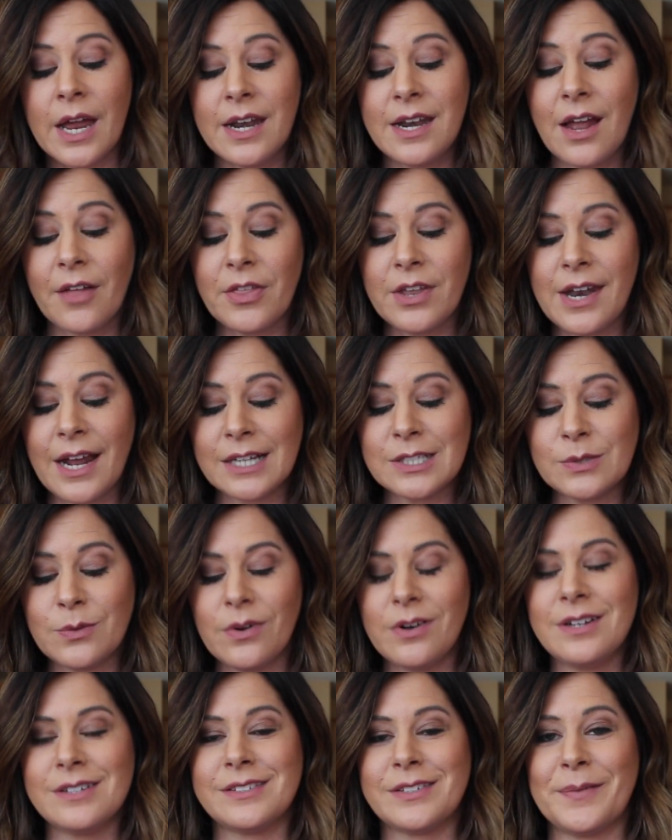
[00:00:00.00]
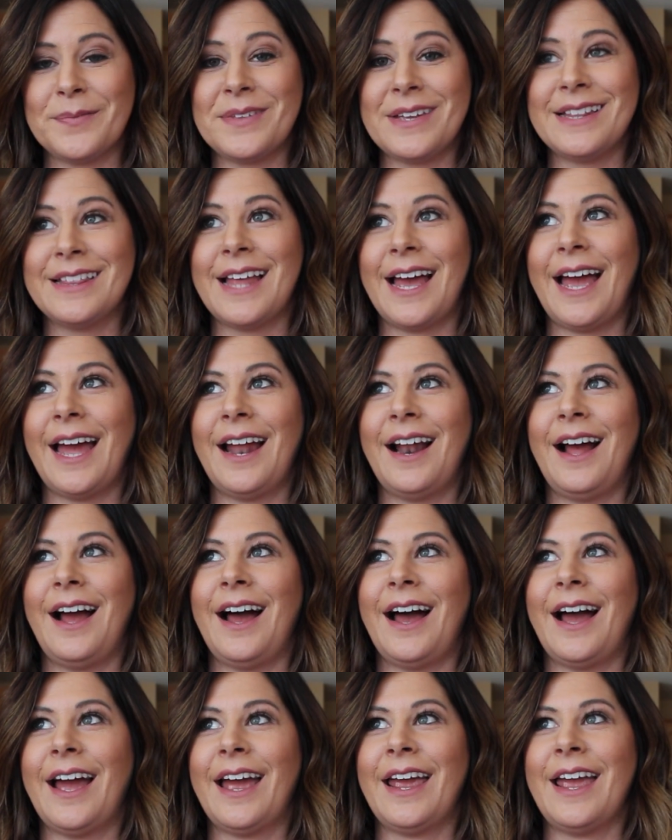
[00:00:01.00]
Now the next one is something that
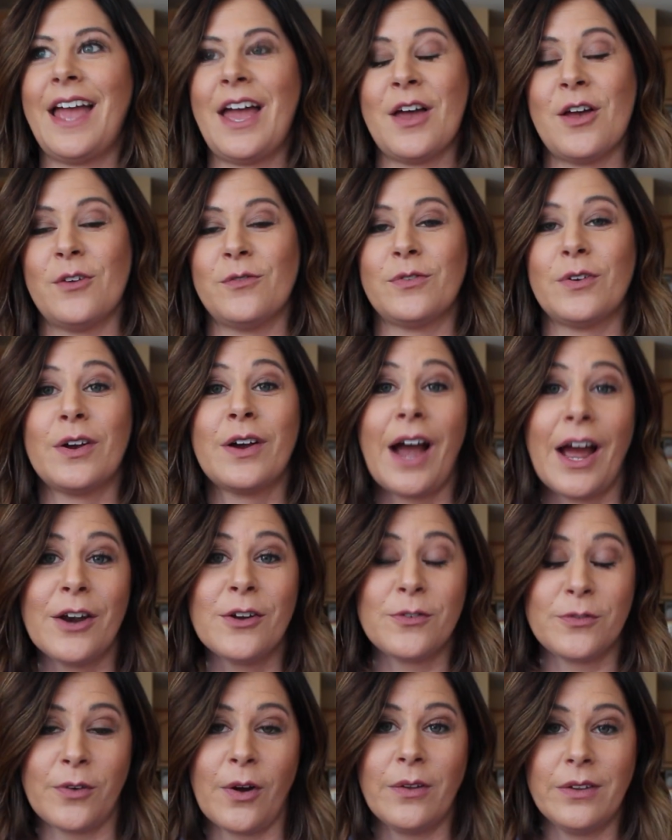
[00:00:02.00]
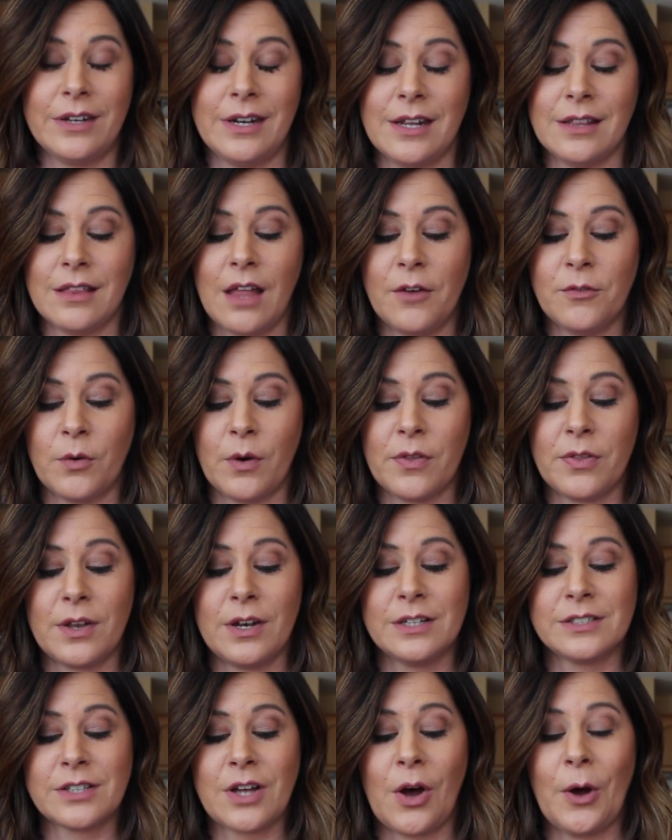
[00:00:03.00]
I have kind of fallen in love with,
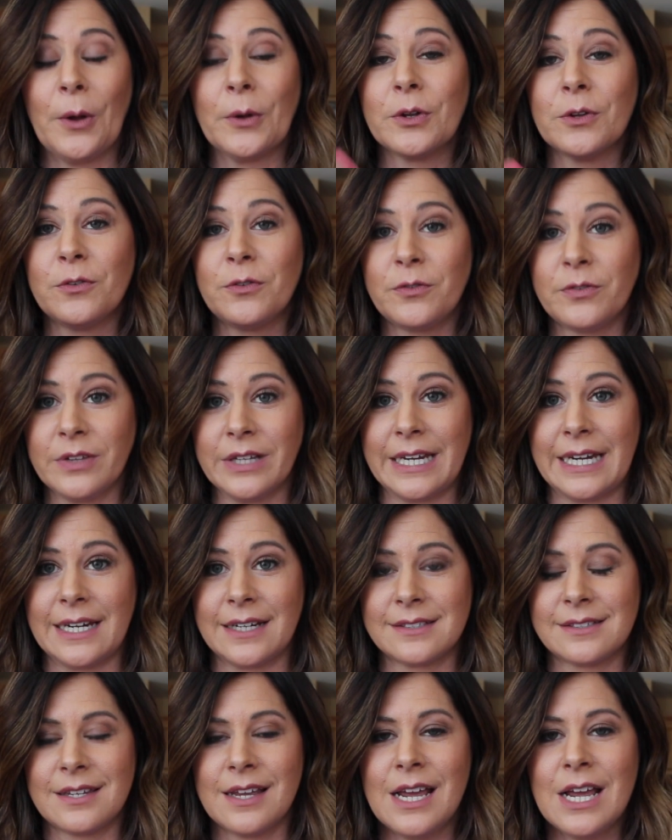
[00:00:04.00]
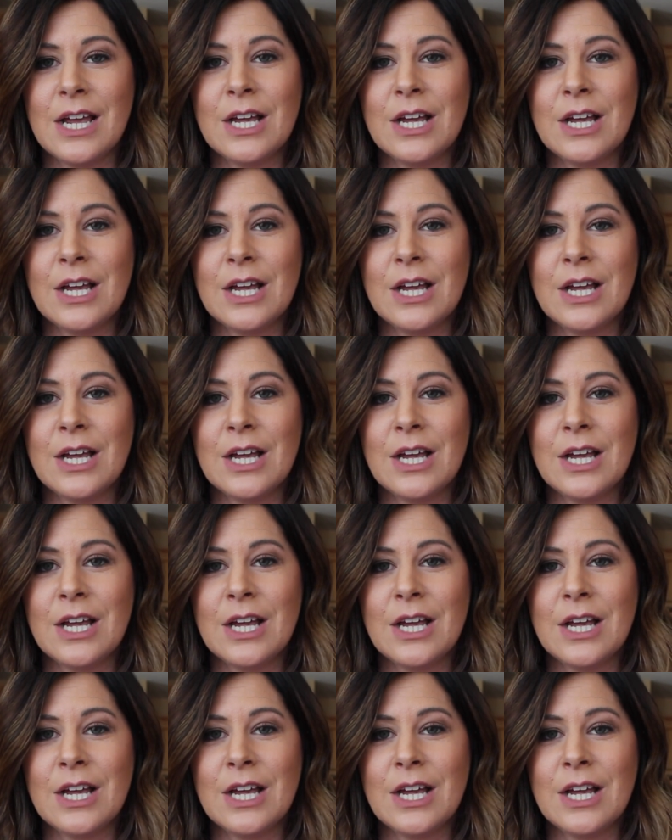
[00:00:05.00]
and it's called Flinks.